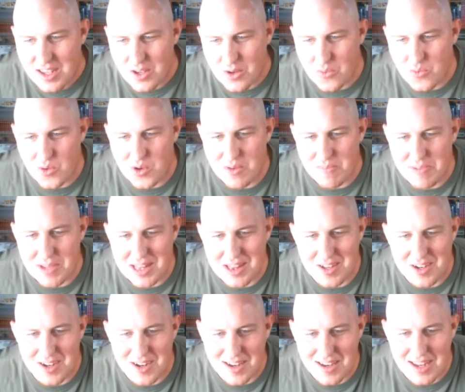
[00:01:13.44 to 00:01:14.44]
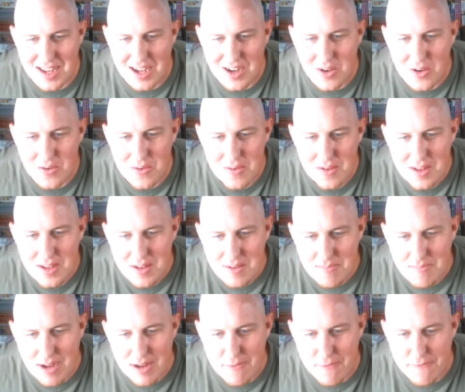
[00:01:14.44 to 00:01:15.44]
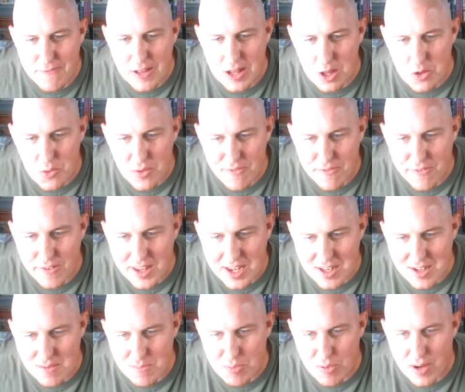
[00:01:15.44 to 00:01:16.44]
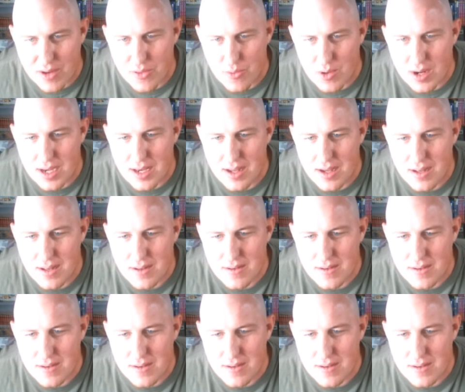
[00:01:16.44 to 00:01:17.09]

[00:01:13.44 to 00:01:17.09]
it won't be long now, my fellow afflicted brethren.